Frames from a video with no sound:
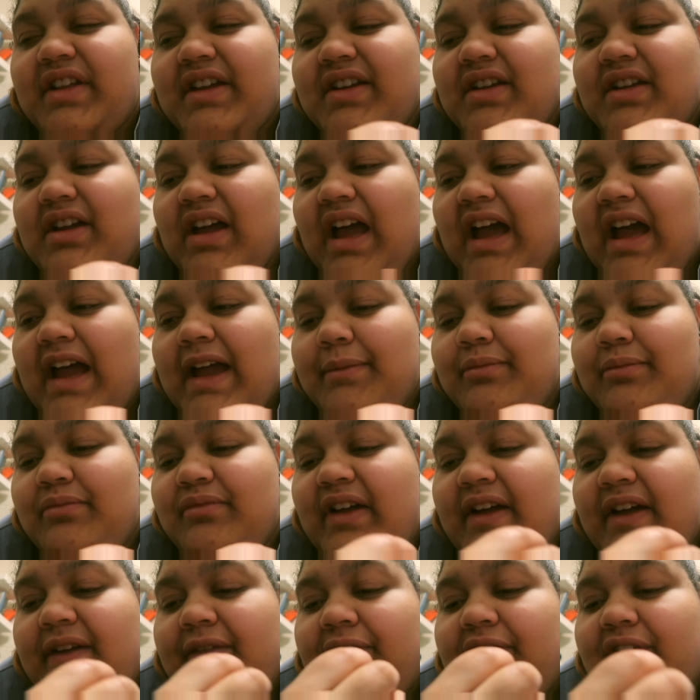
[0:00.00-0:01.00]
Like I,
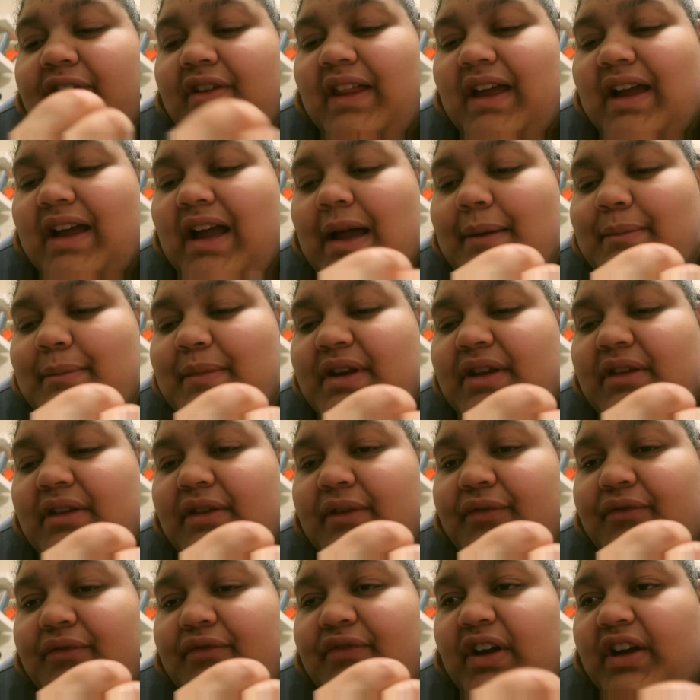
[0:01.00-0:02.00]
I feel like I'm in
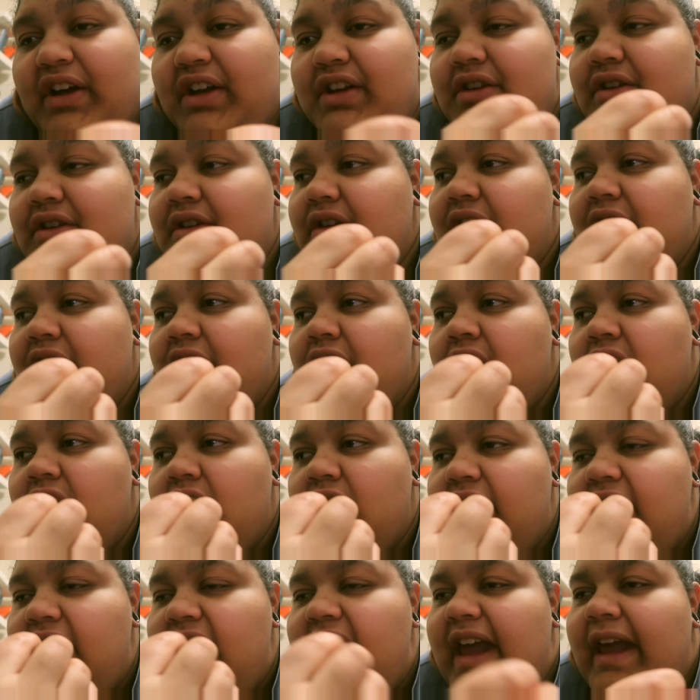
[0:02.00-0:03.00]
the fucking
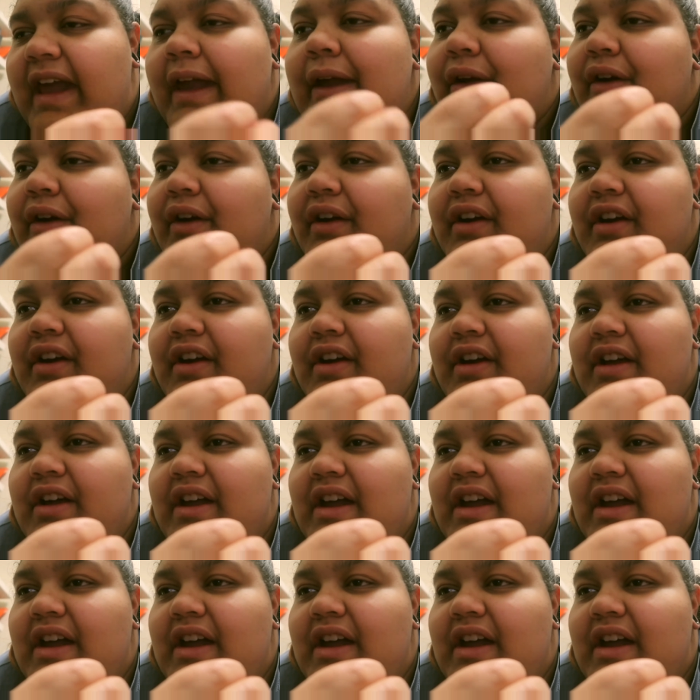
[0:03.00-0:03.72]
air.